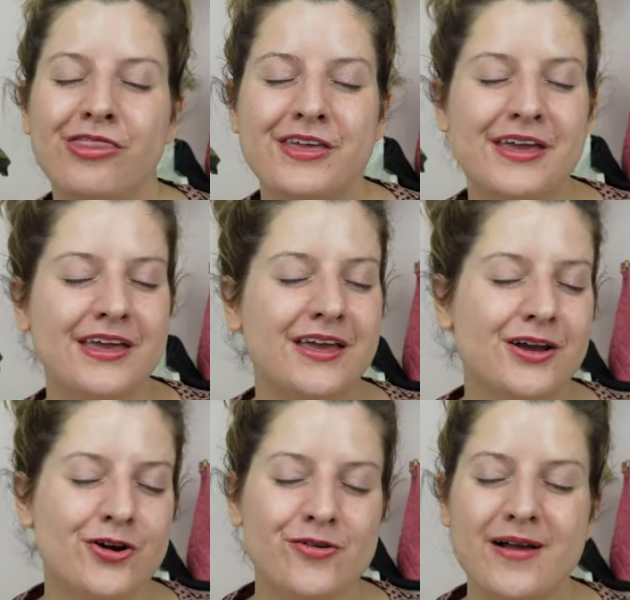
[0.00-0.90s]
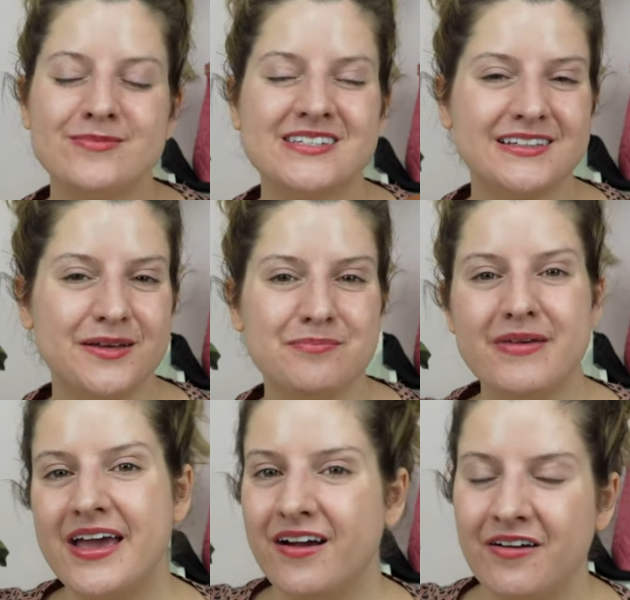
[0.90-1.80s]
the Creme de La
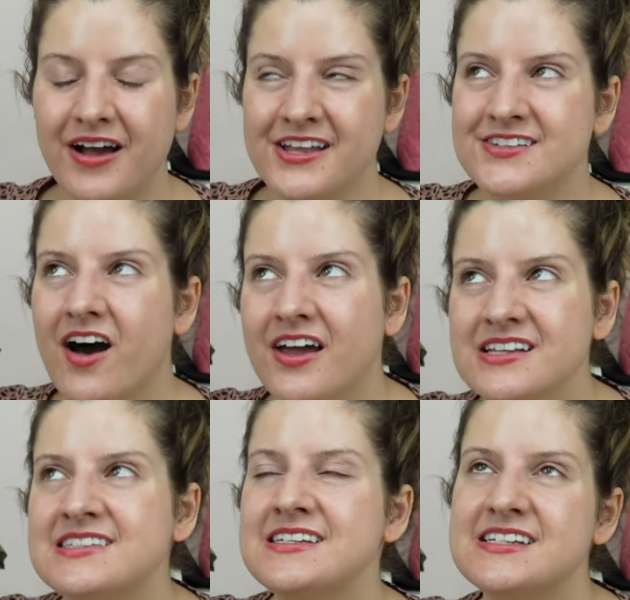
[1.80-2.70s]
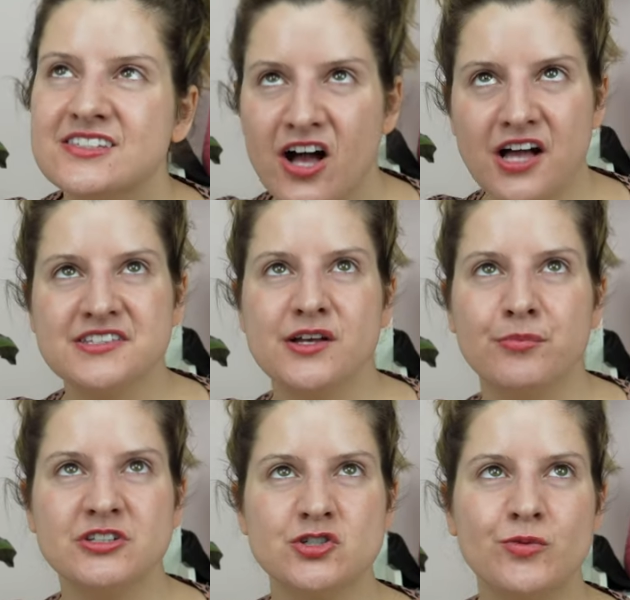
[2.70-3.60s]
Mer. It's honestly a toss up
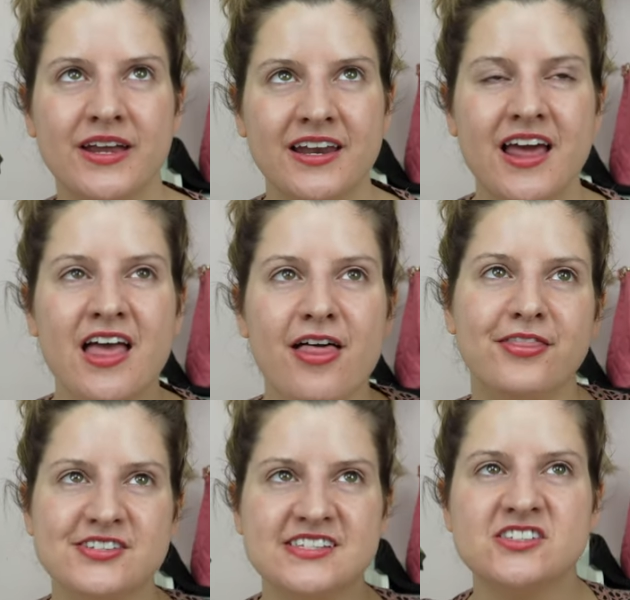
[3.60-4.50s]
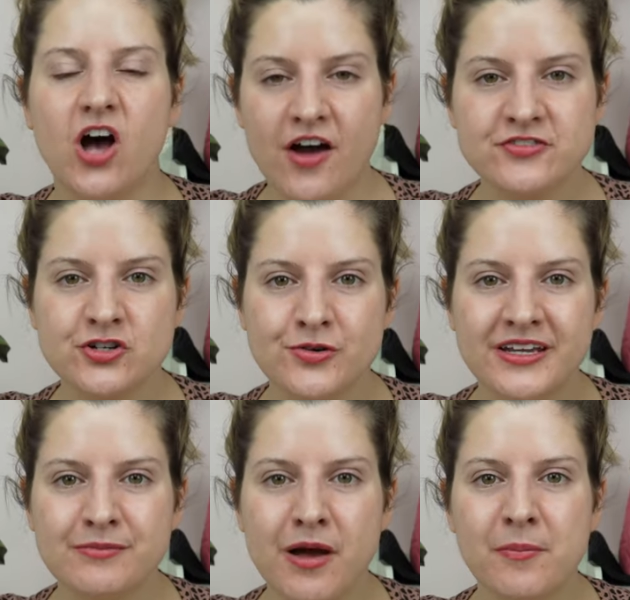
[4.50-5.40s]
between the Soft
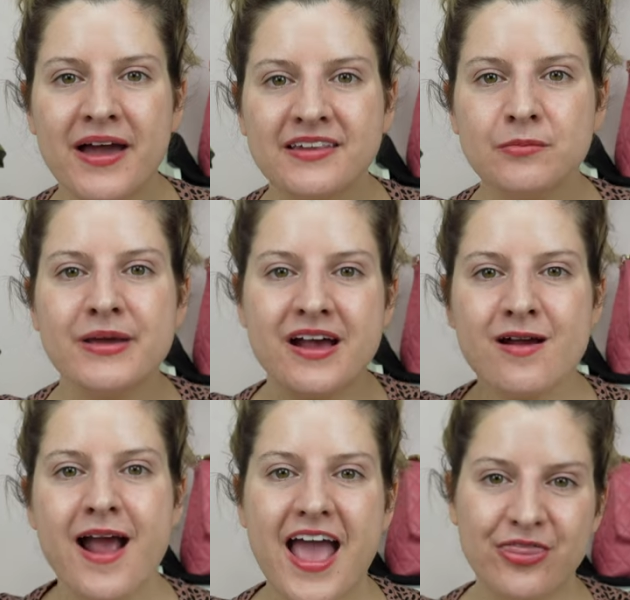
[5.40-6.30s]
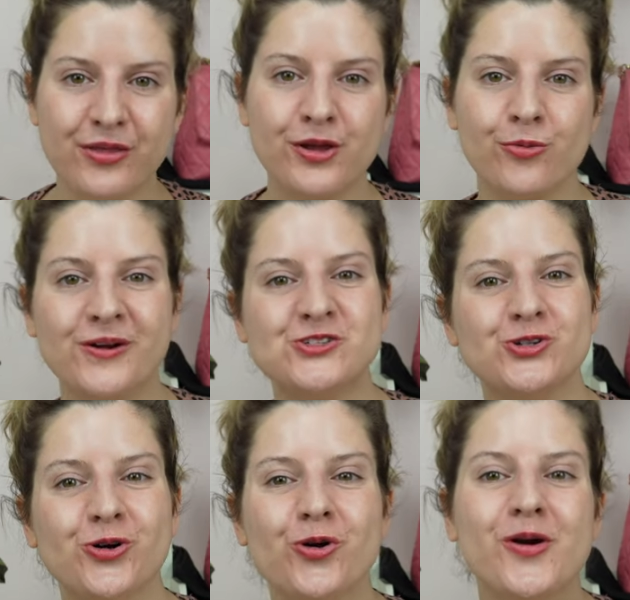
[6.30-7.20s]
Cream by La Mer and the
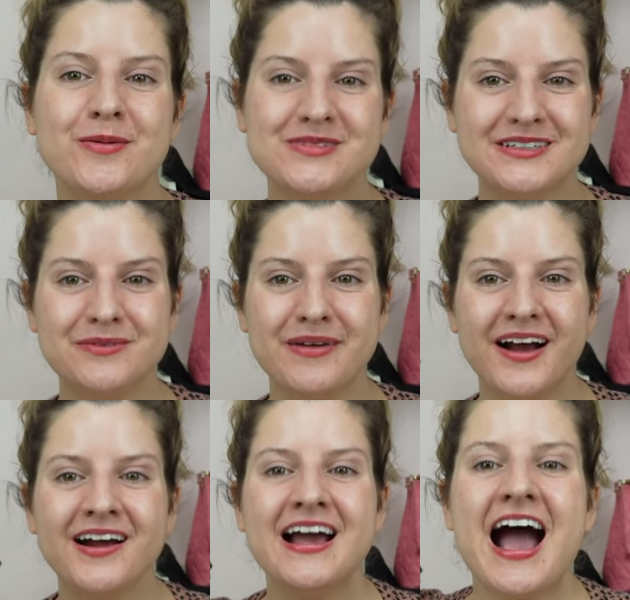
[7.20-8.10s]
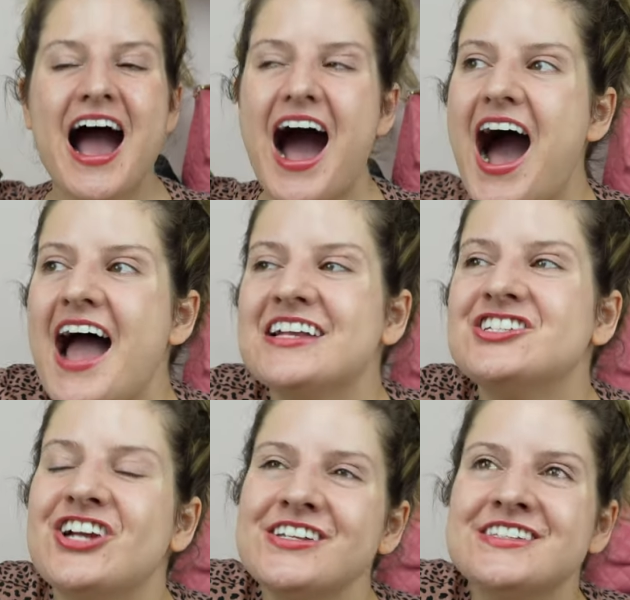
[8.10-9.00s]
original Creme de La Mer.
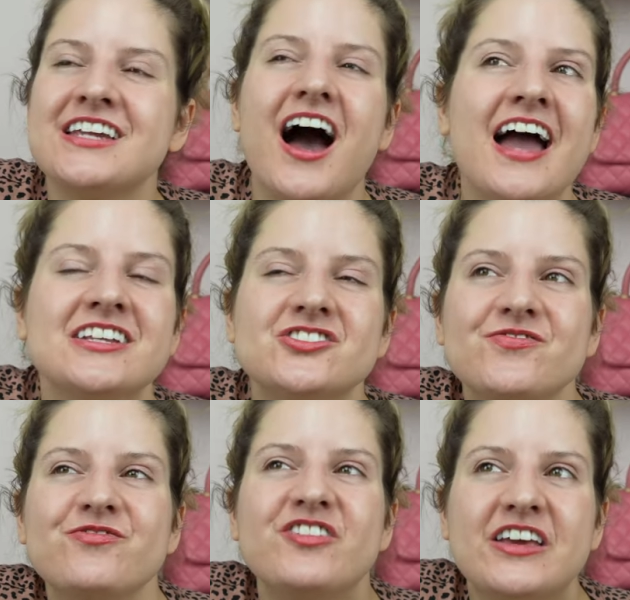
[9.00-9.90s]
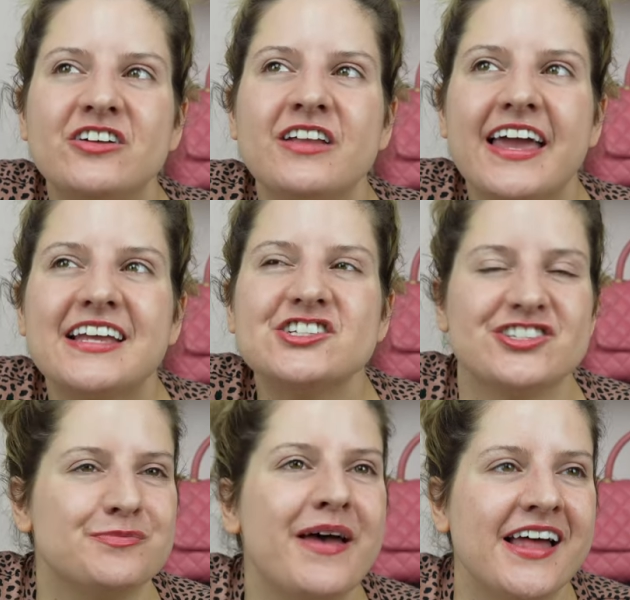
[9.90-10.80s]
I feel like it
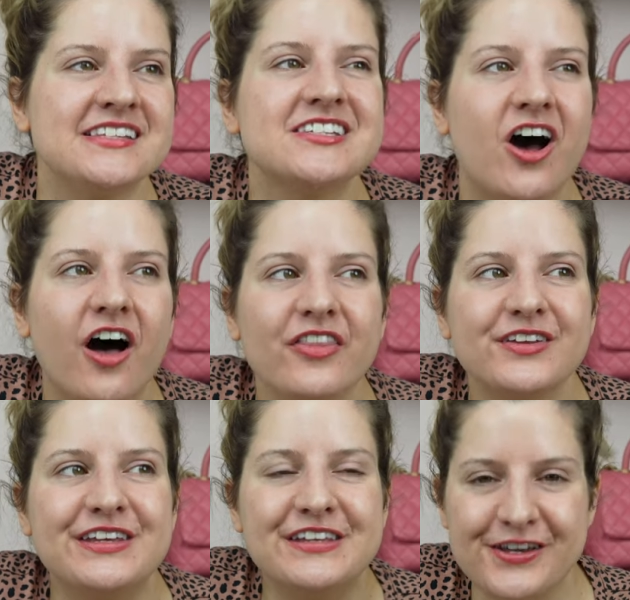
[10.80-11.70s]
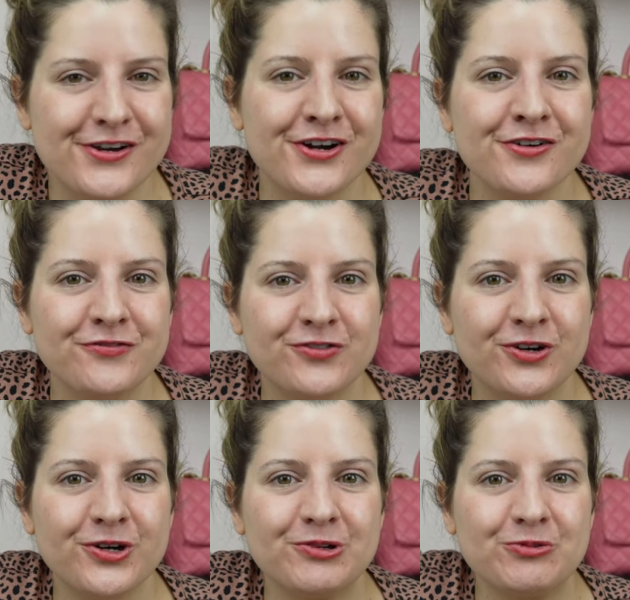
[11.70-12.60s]
just depends on the year
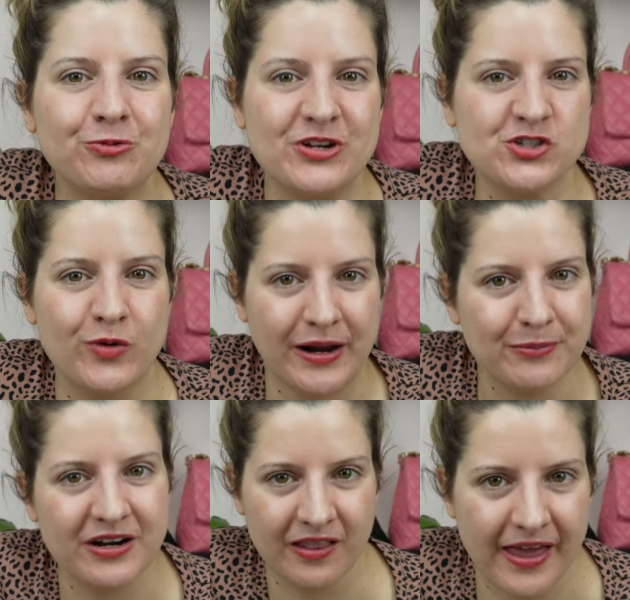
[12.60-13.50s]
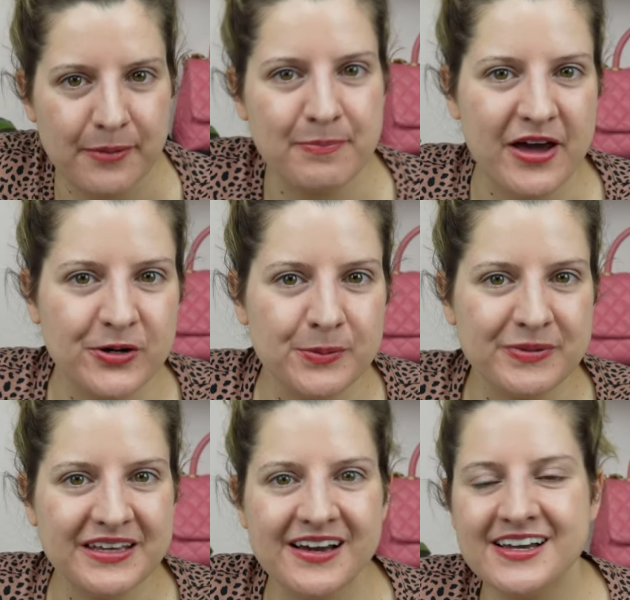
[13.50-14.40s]
for which one I'm gonna like better,
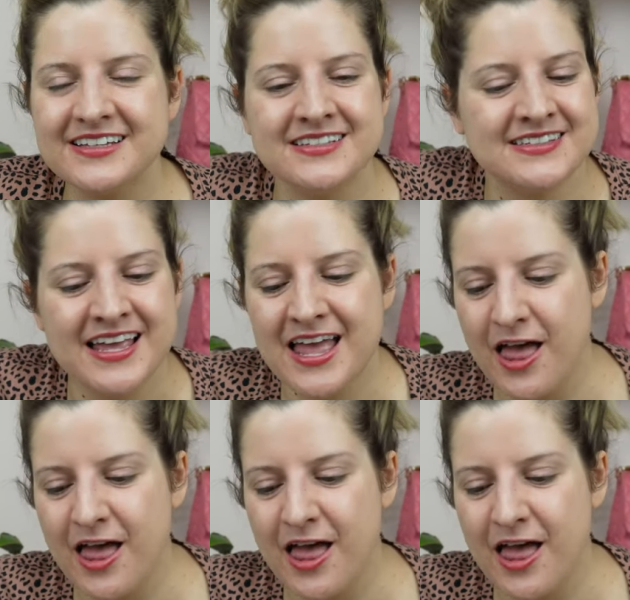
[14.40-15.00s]
because